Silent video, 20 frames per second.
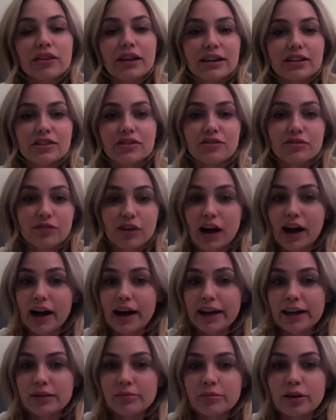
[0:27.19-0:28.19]
that's
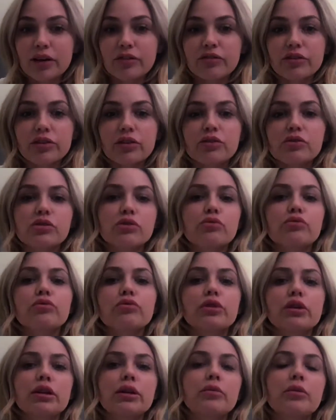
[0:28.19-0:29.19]
fine, but for those who
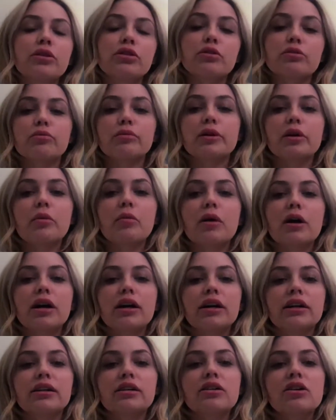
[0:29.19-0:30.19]
really want the real
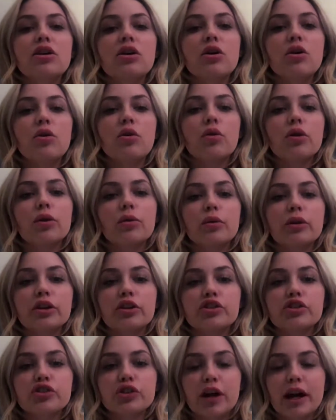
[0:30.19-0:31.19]
one or want
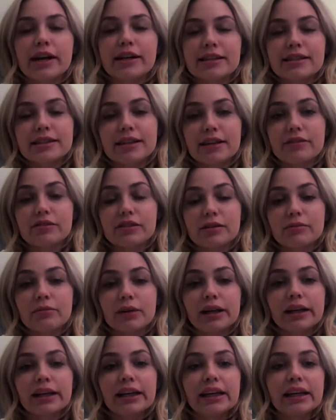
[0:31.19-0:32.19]
to try and save some
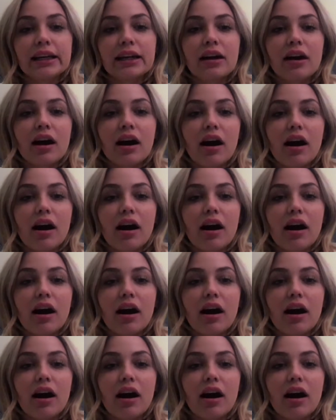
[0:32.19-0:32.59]
money,